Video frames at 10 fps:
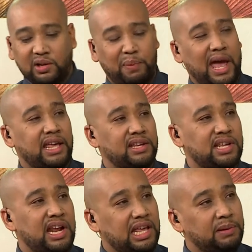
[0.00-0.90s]
these little
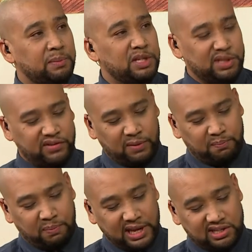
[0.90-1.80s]
baggies, and I keep them in a
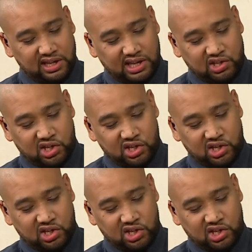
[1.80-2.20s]
specific place in the